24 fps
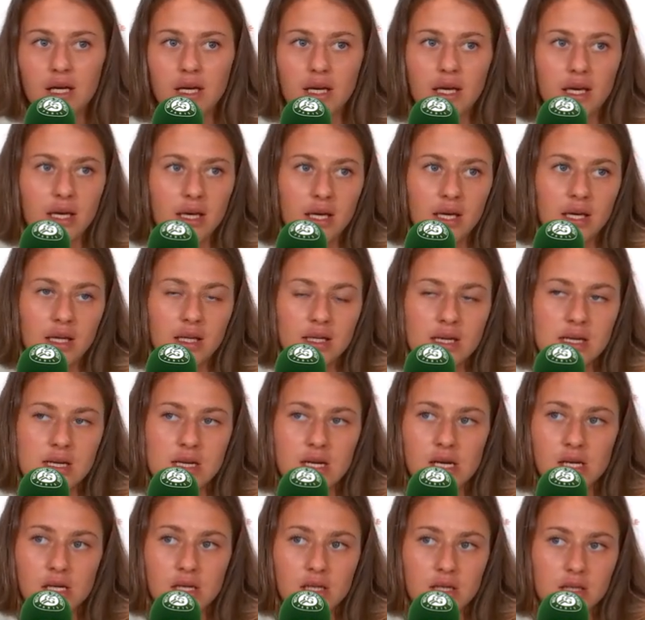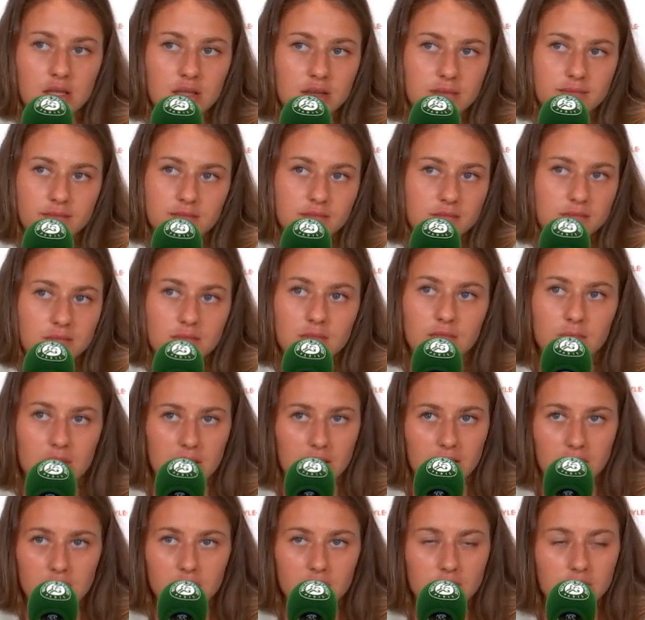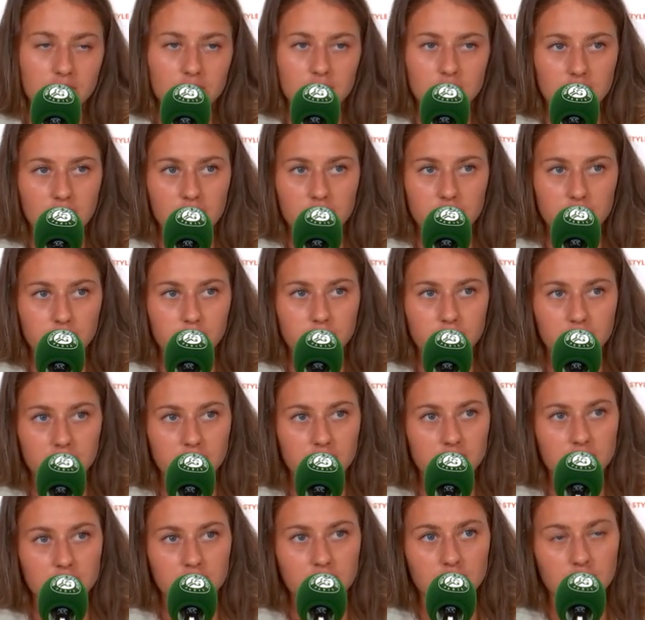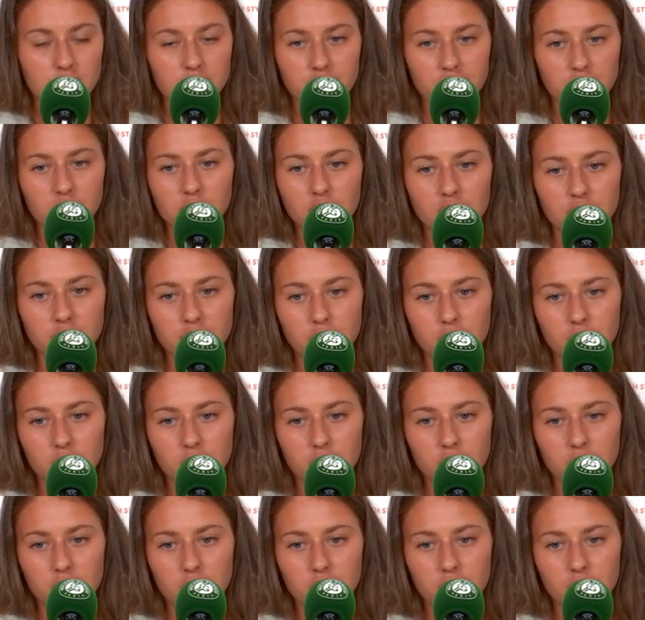And I don't know what other players are afraid of.